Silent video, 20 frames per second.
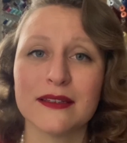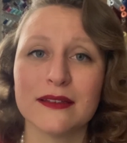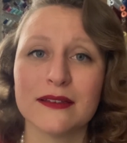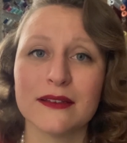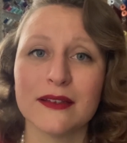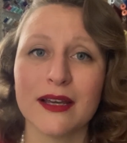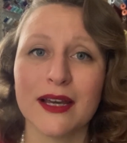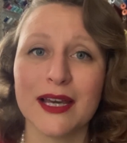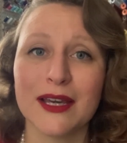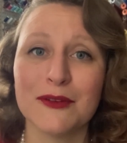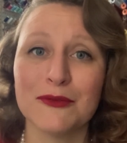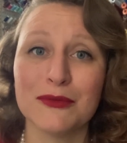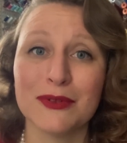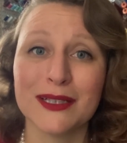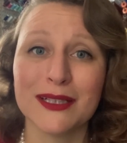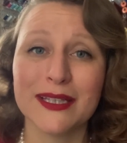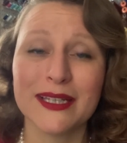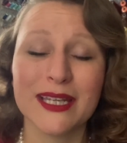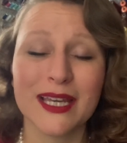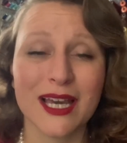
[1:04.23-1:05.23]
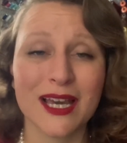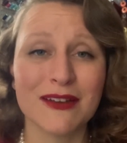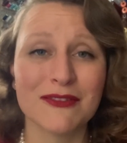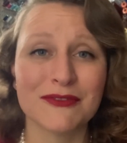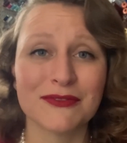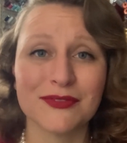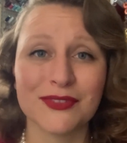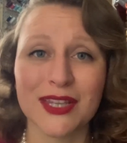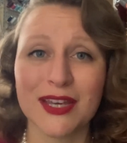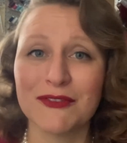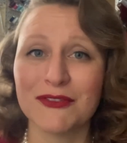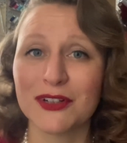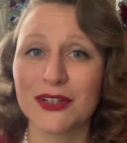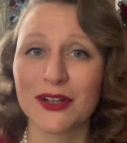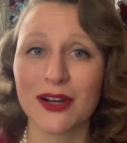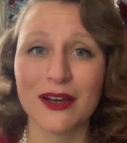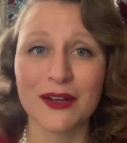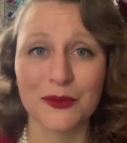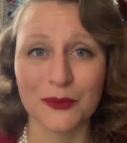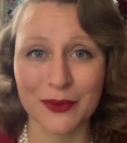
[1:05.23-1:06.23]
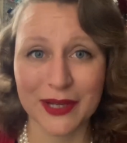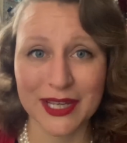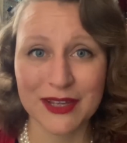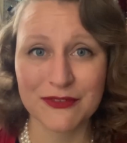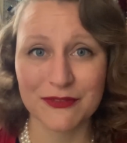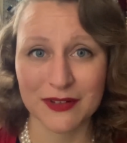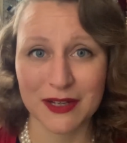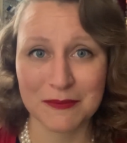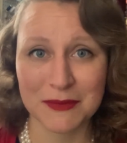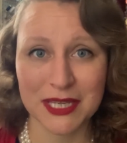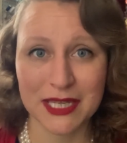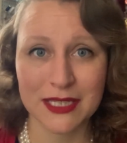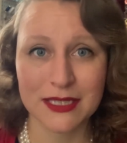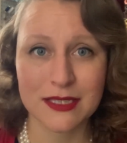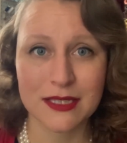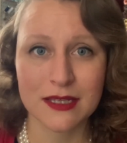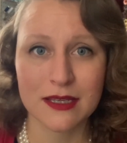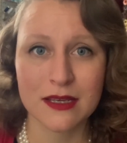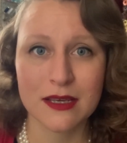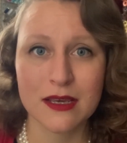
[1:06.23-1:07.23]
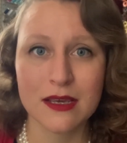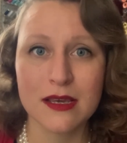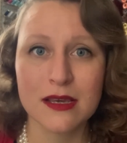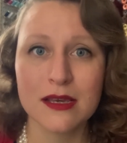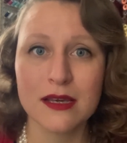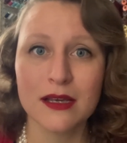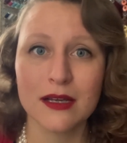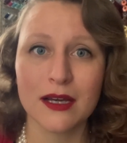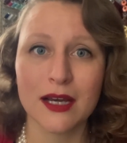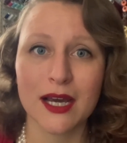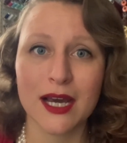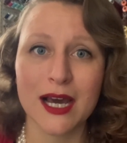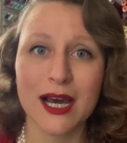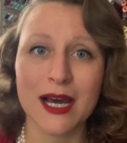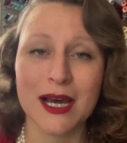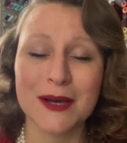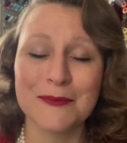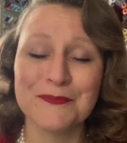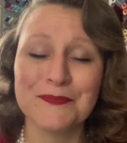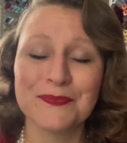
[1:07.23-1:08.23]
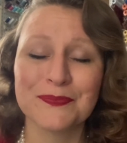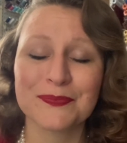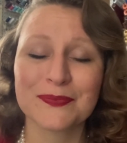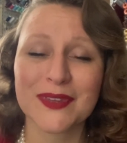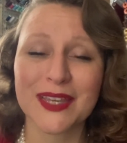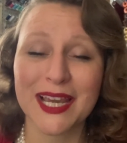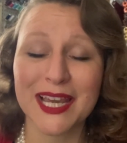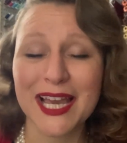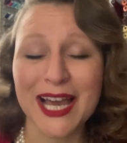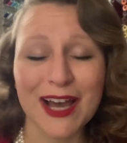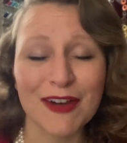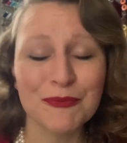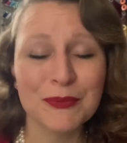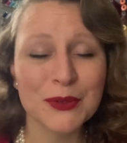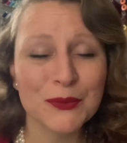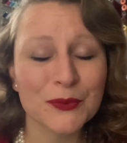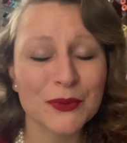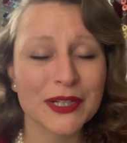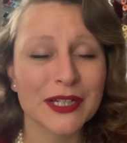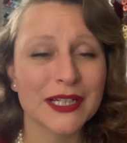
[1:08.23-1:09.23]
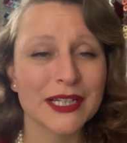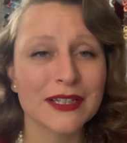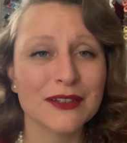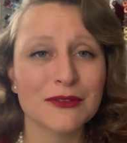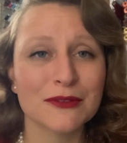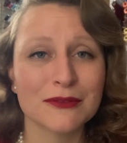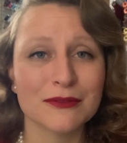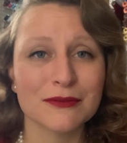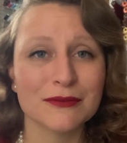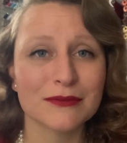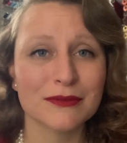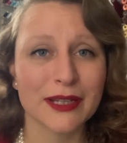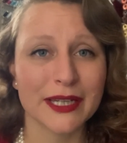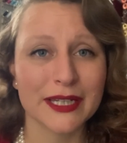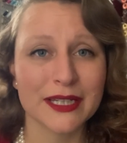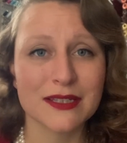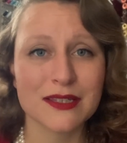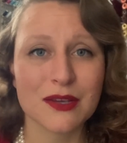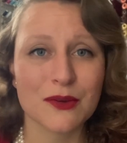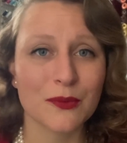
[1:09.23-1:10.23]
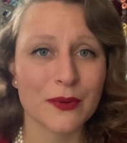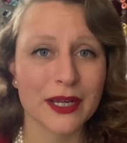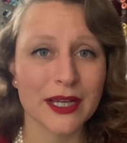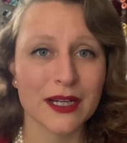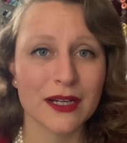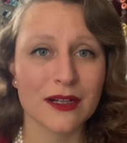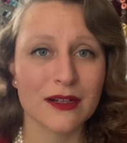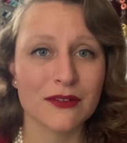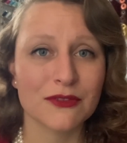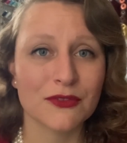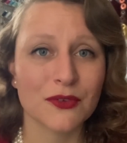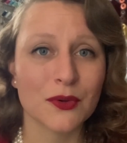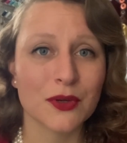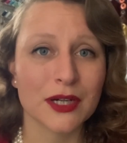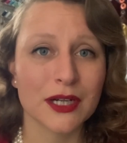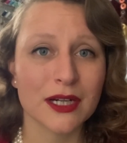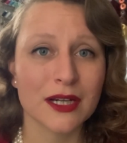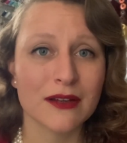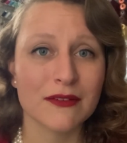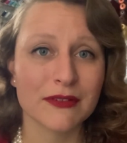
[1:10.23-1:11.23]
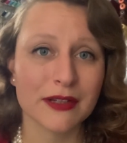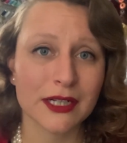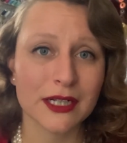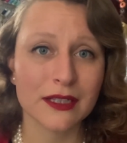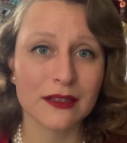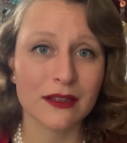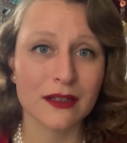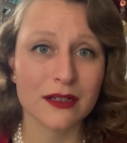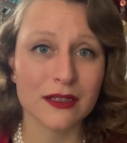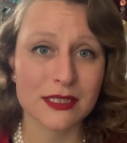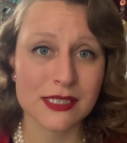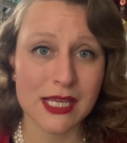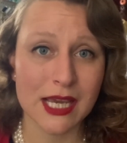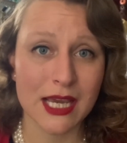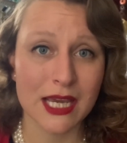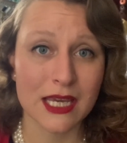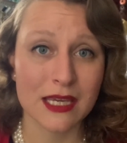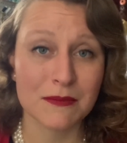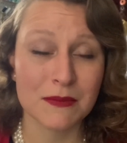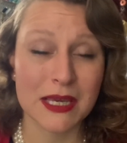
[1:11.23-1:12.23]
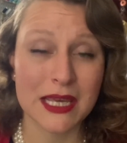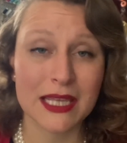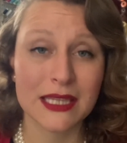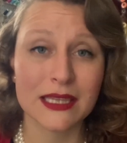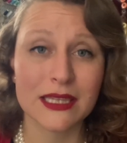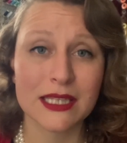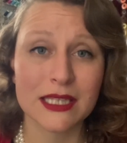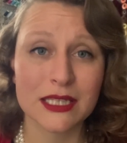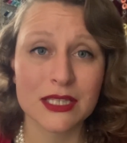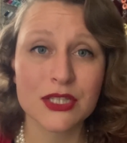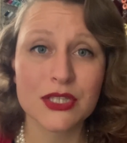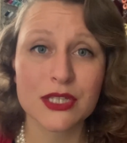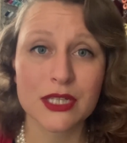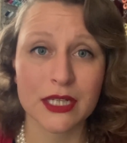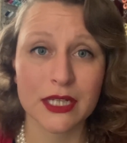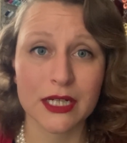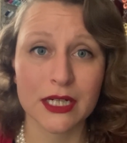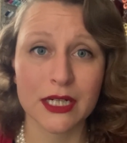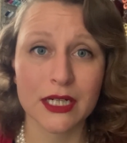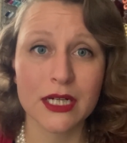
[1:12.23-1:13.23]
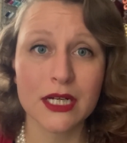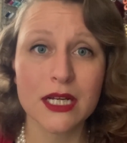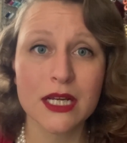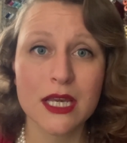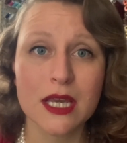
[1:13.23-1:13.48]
I really have never gone away from it. I have been wearing ready-to-wear for a very long time, and this year